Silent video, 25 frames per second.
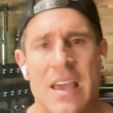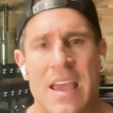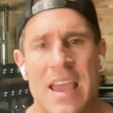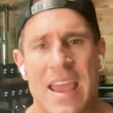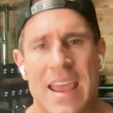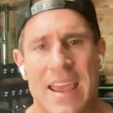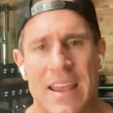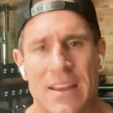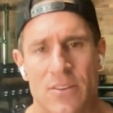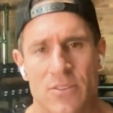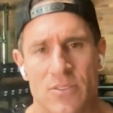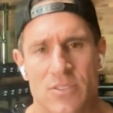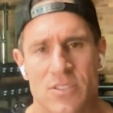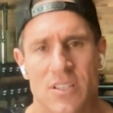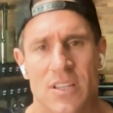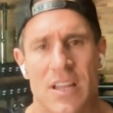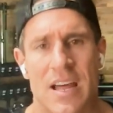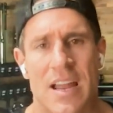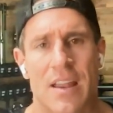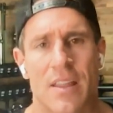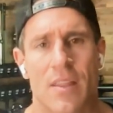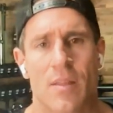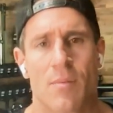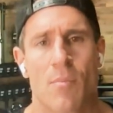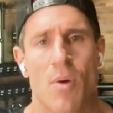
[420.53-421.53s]
handles a lot of
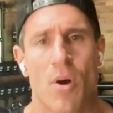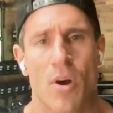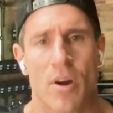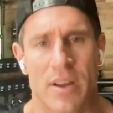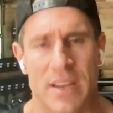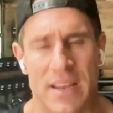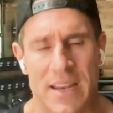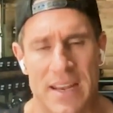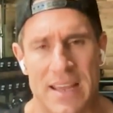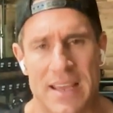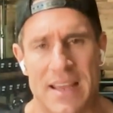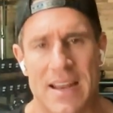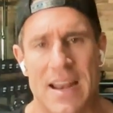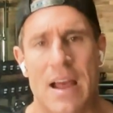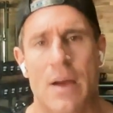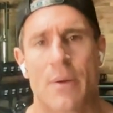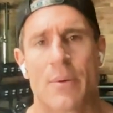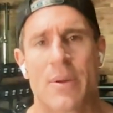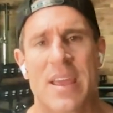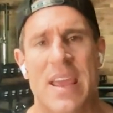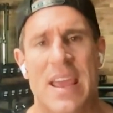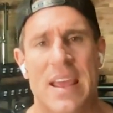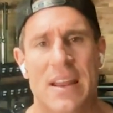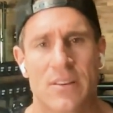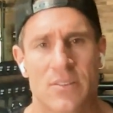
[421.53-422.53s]
the marketing and how he
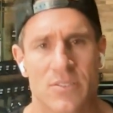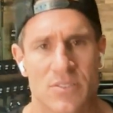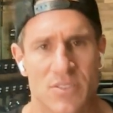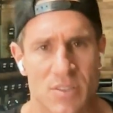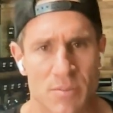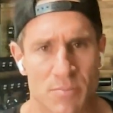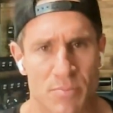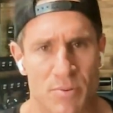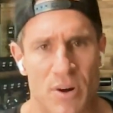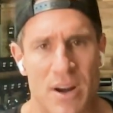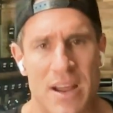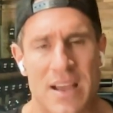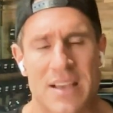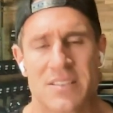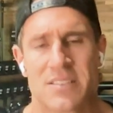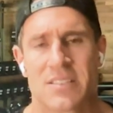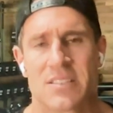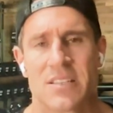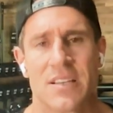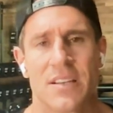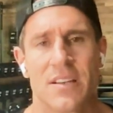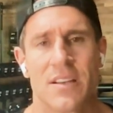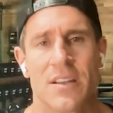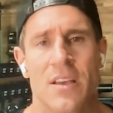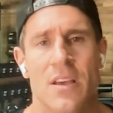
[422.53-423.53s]
handles the press,
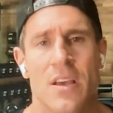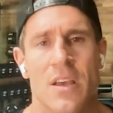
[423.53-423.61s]
and,